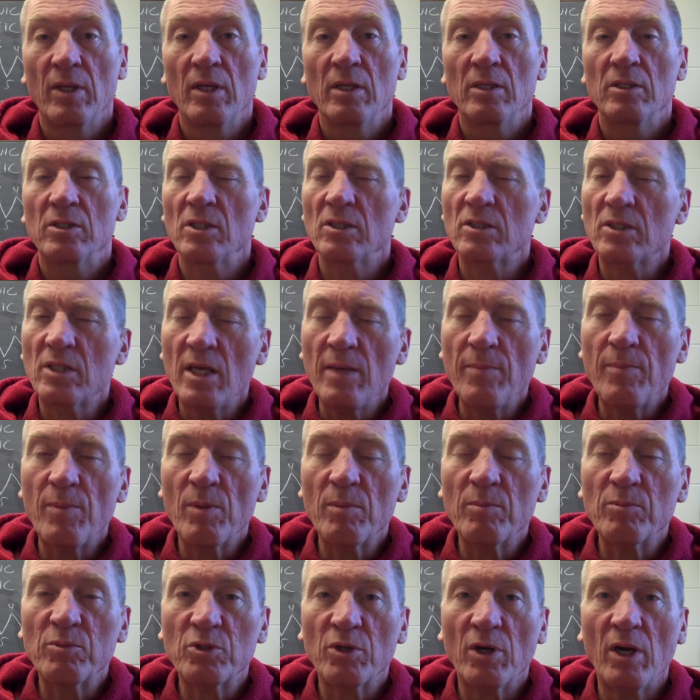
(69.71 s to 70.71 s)
just keep
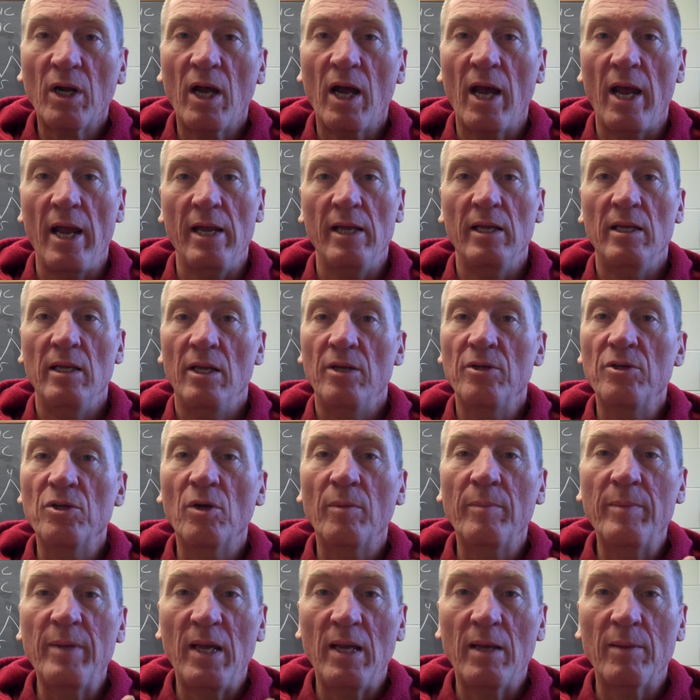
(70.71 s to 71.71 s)
them dry and you'll
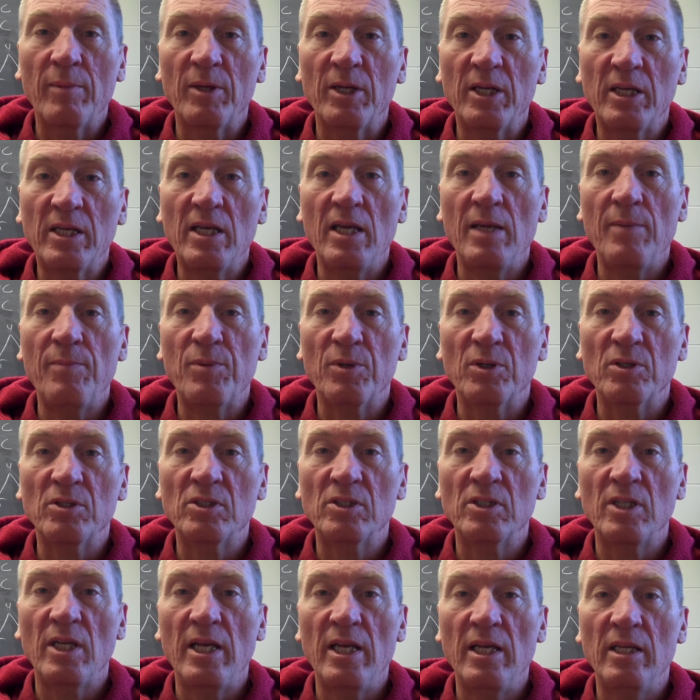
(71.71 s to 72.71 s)
be able to keep your
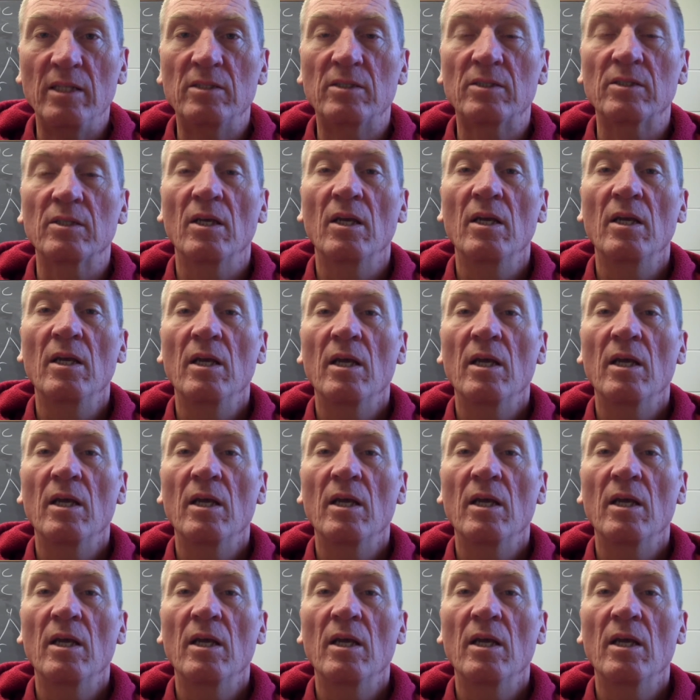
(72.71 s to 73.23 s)
seeds